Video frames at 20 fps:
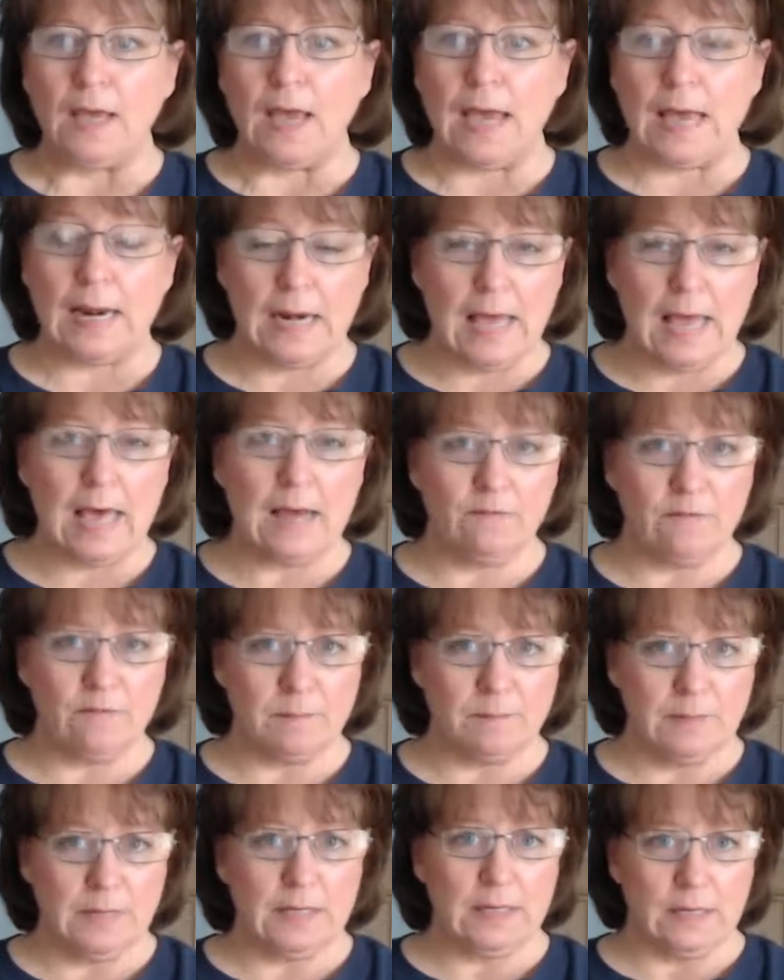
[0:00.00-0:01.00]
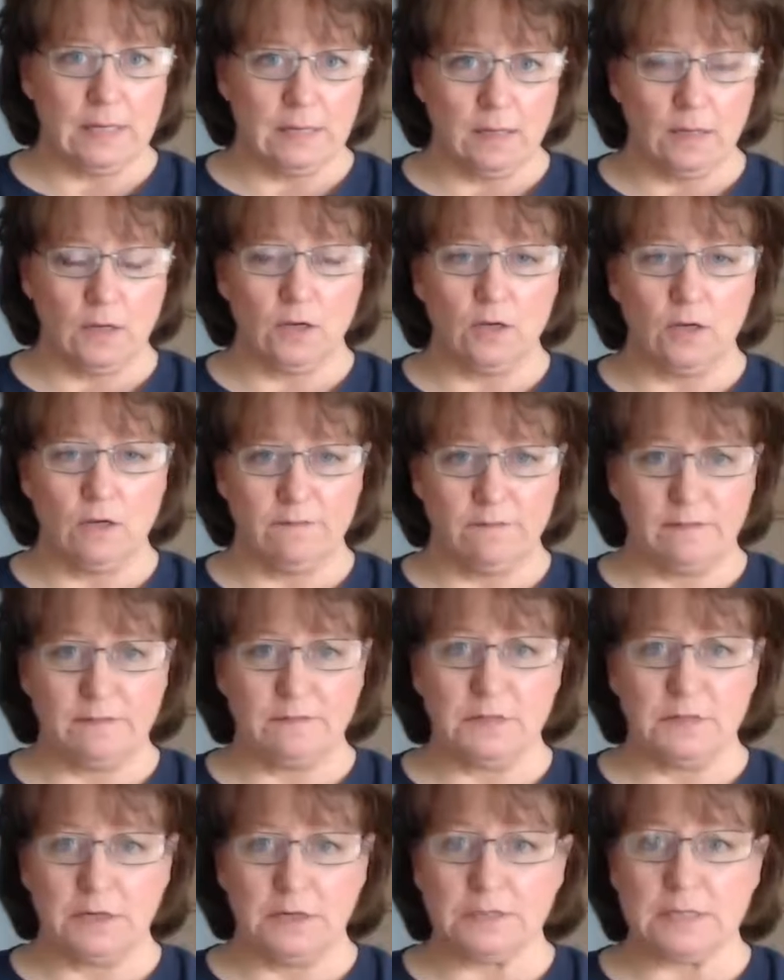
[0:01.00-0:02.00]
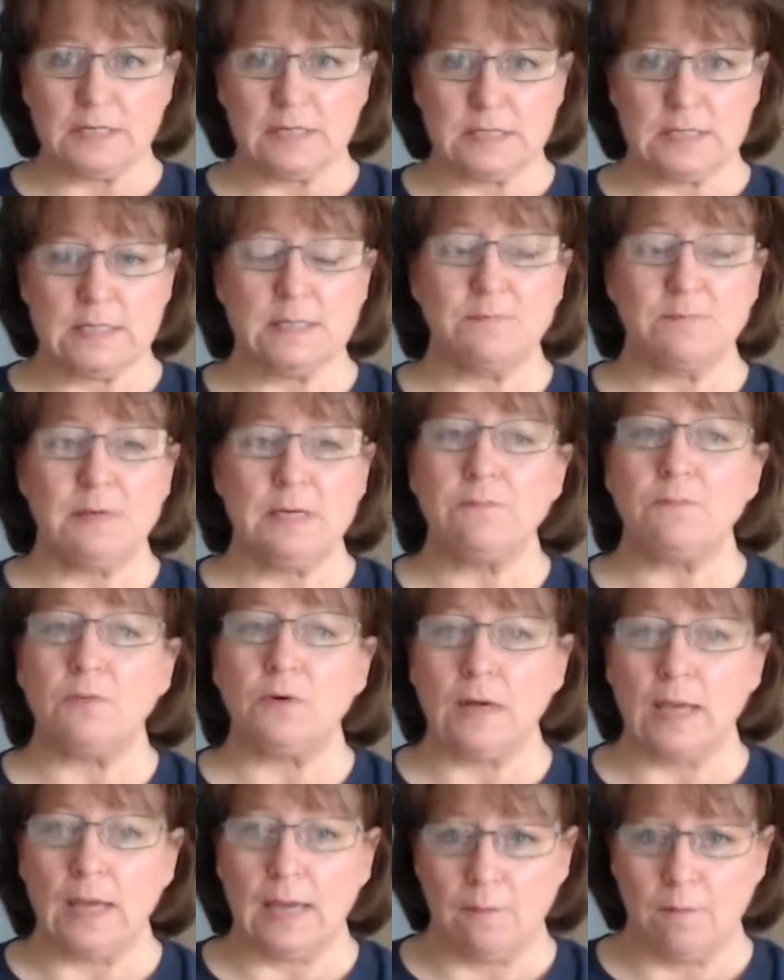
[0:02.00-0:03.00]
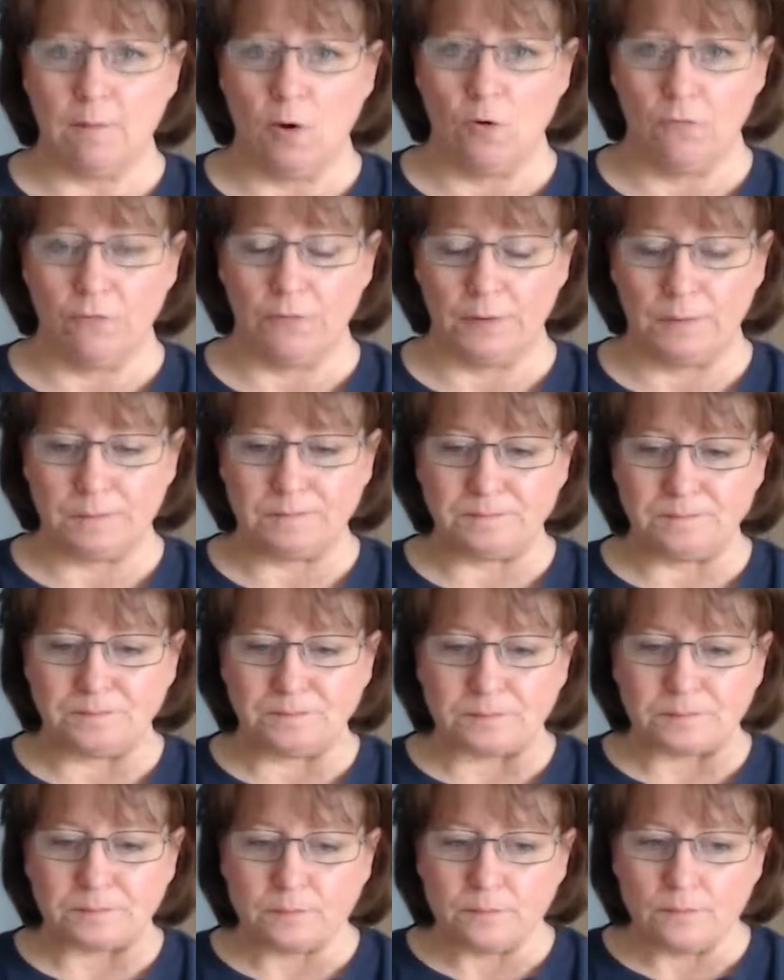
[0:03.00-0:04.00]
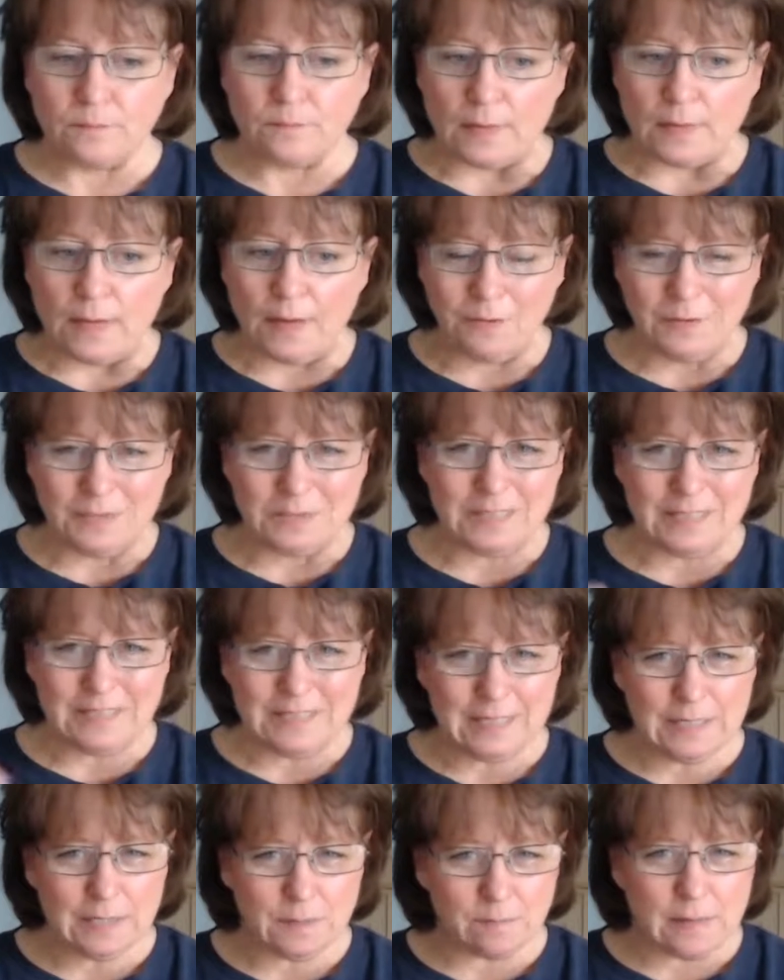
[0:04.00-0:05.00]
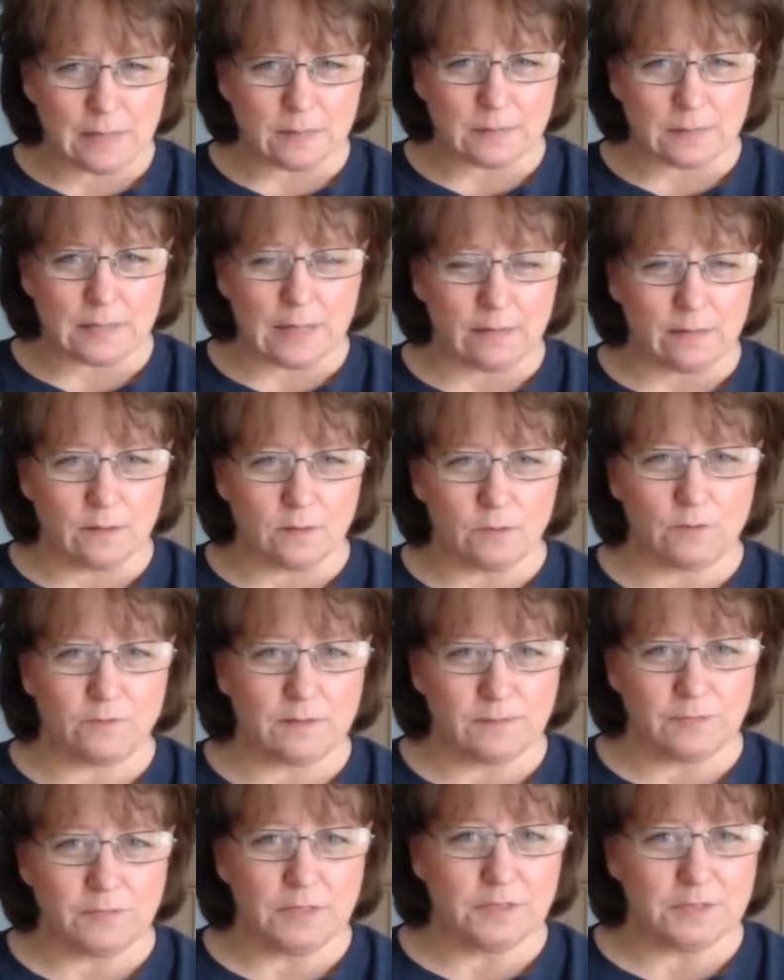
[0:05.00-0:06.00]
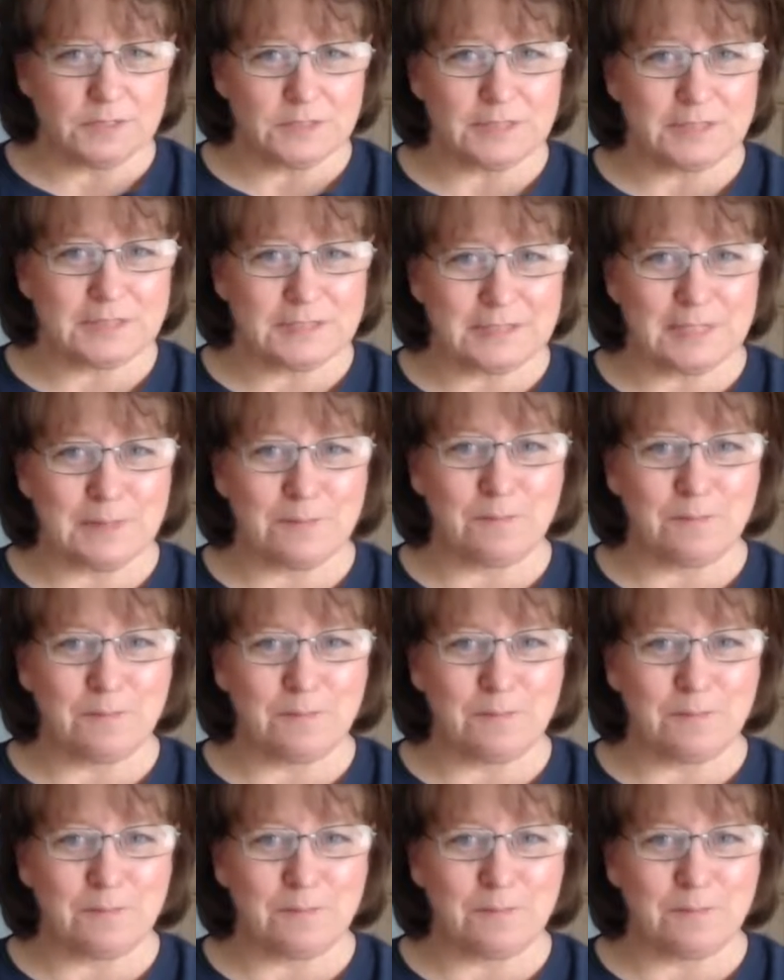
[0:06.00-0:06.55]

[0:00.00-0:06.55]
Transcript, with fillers: And a lot of them did. A good 50 or 60 people came over. I want you to think about that. There were 50 or 60